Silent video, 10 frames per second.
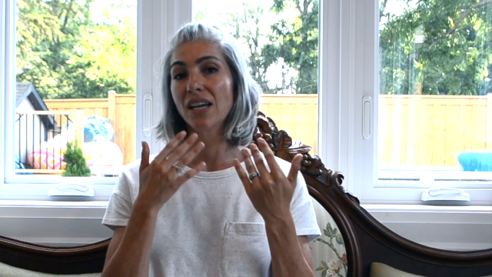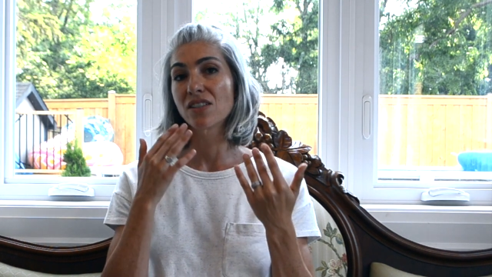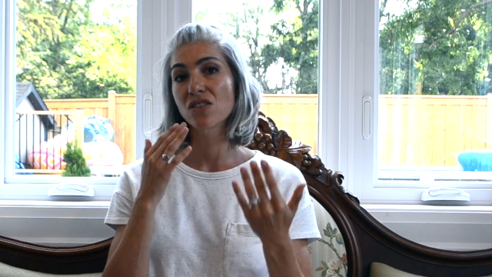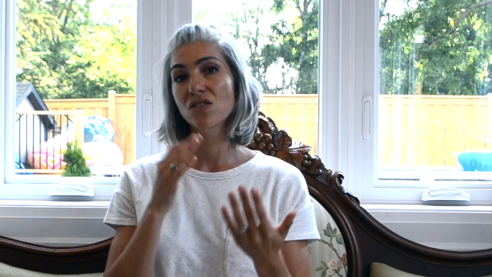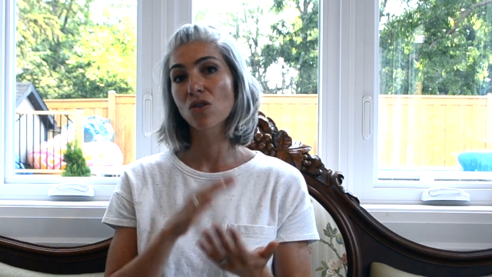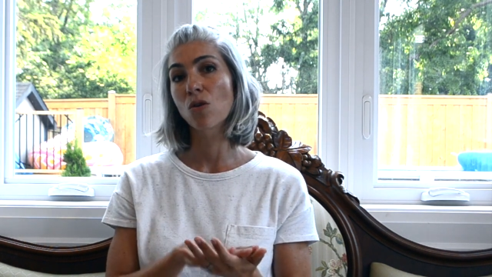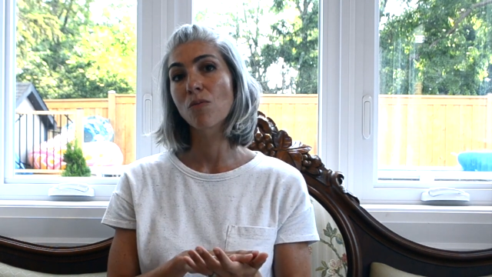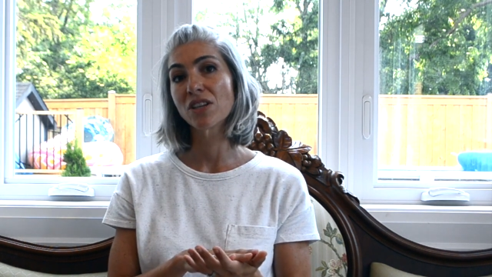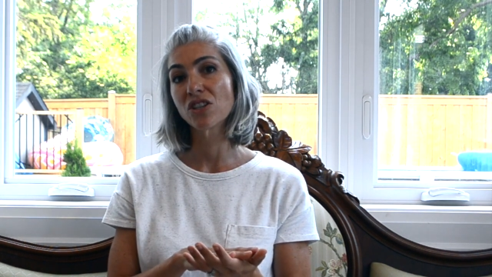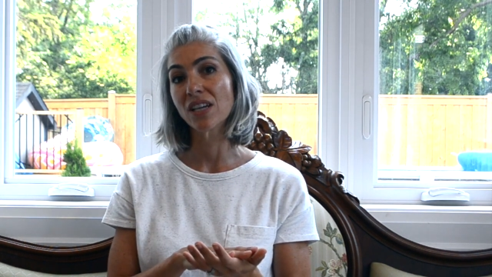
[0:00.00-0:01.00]
it's so
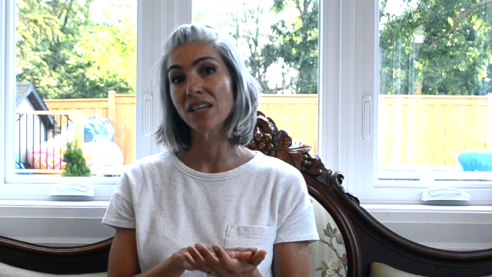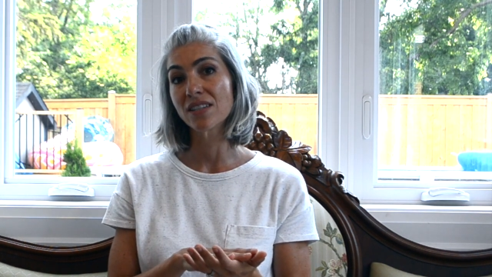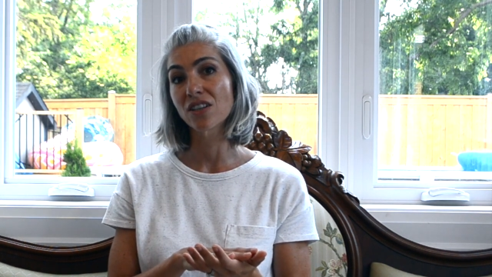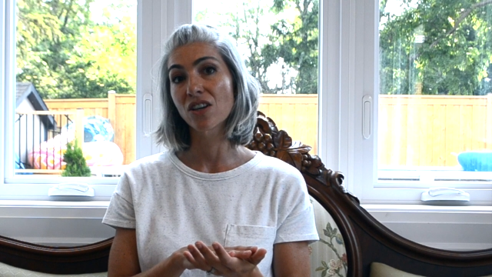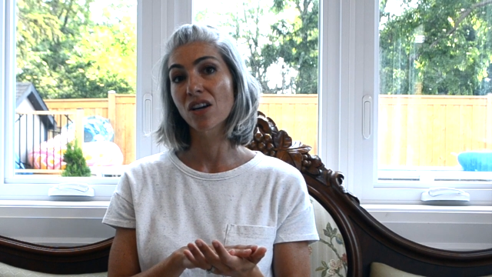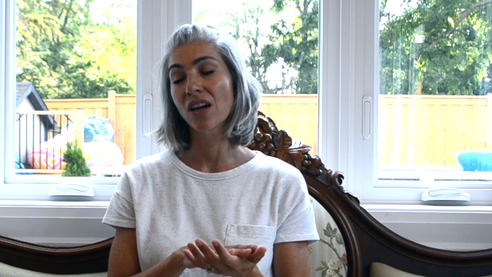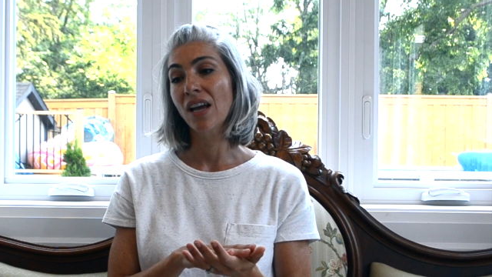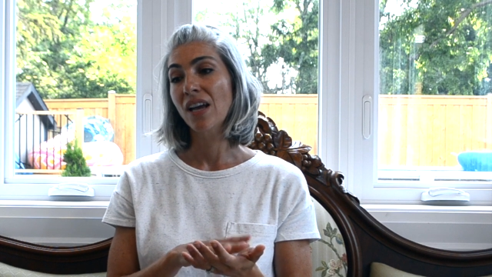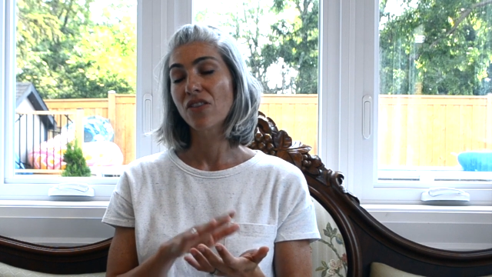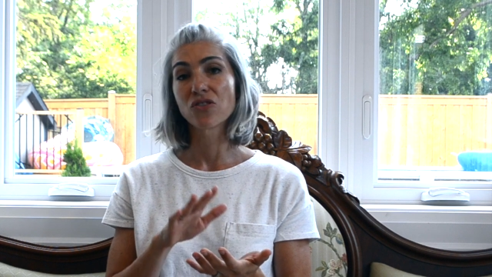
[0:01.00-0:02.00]
much easier
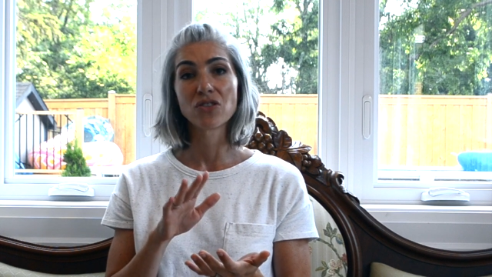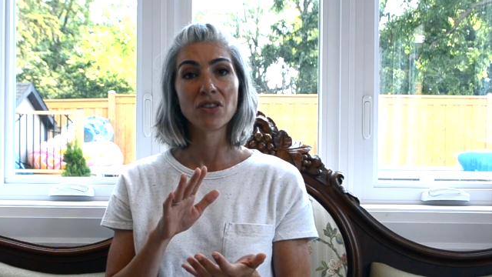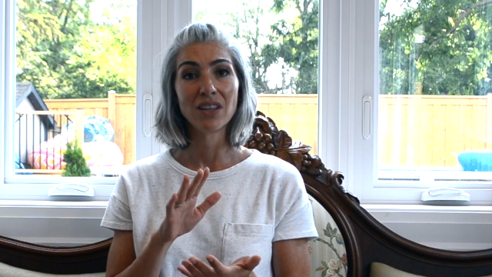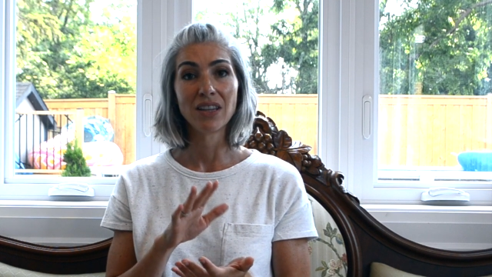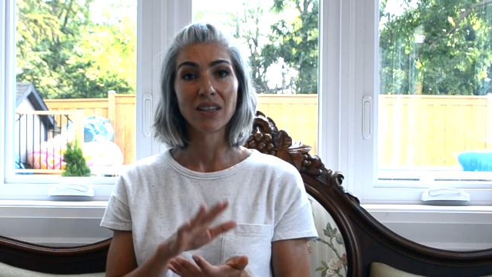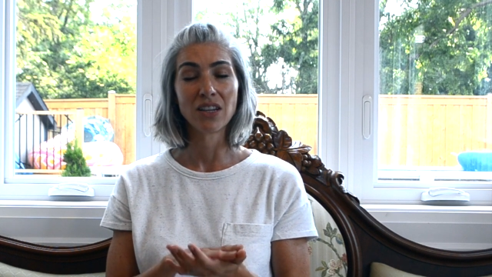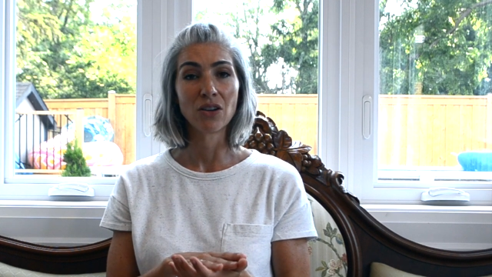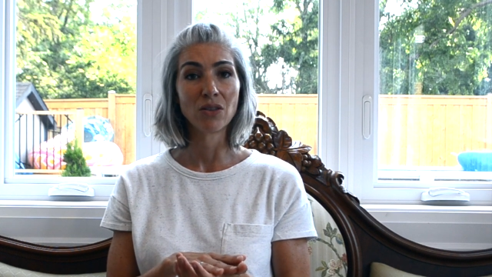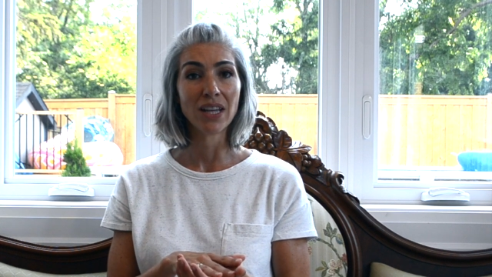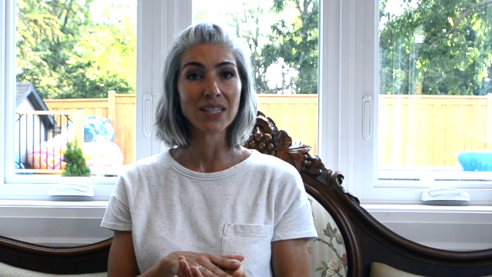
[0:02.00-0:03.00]
there's you
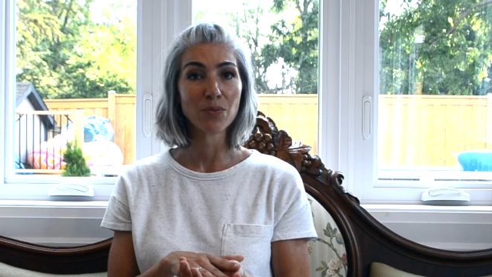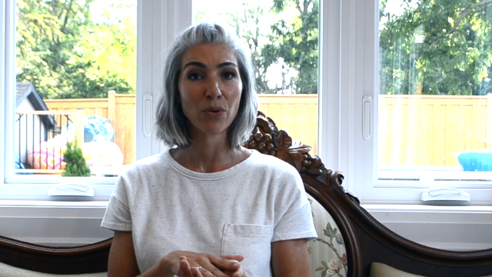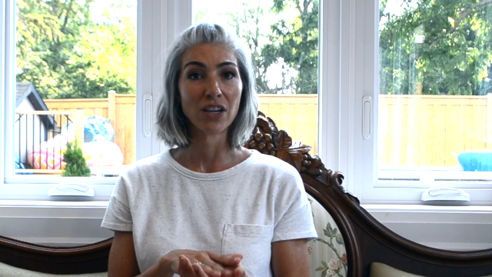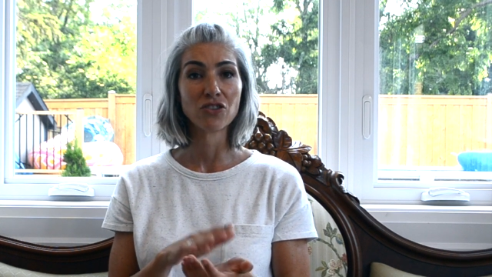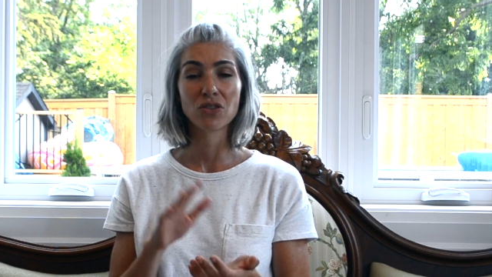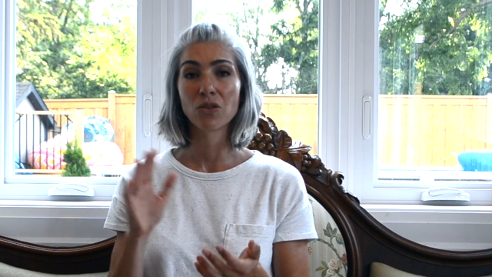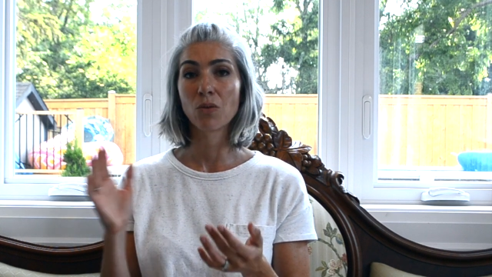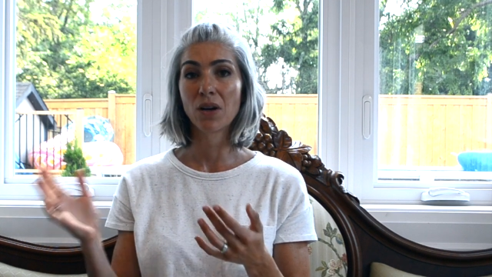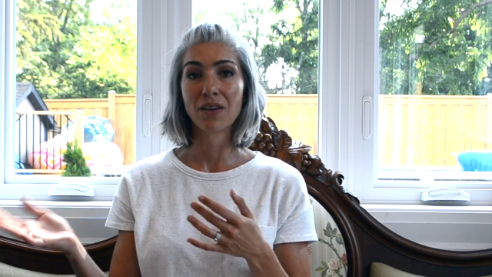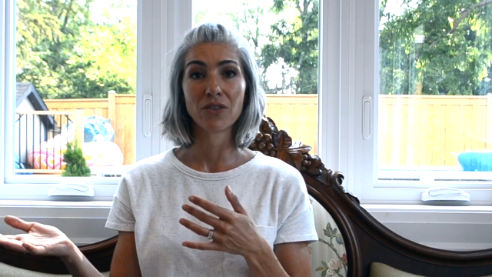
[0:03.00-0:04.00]
know less pressure
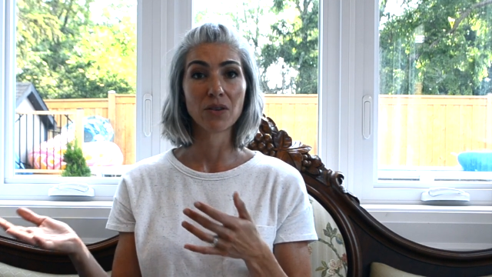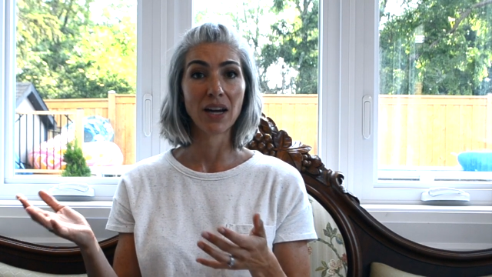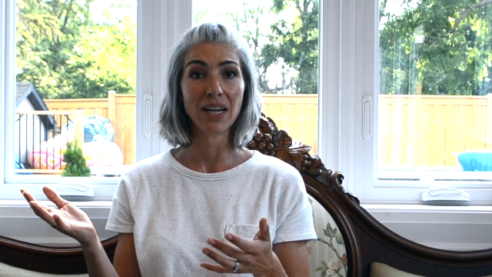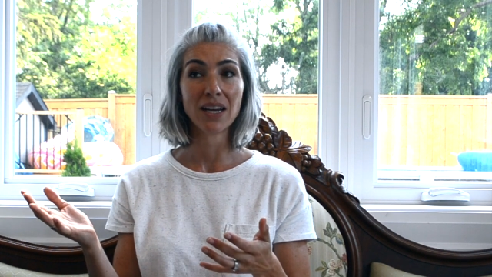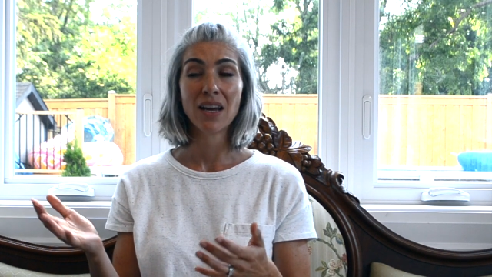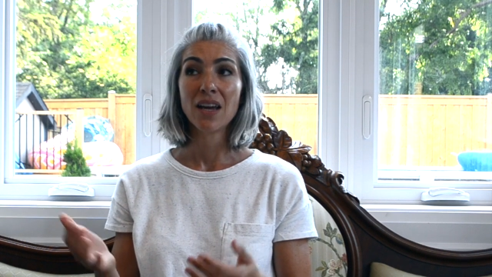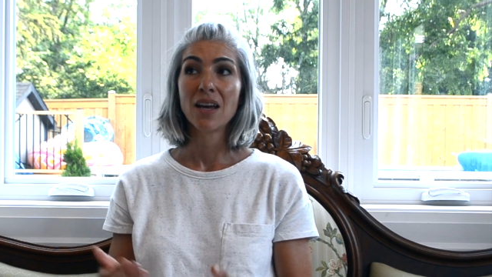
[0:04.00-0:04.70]
whatever right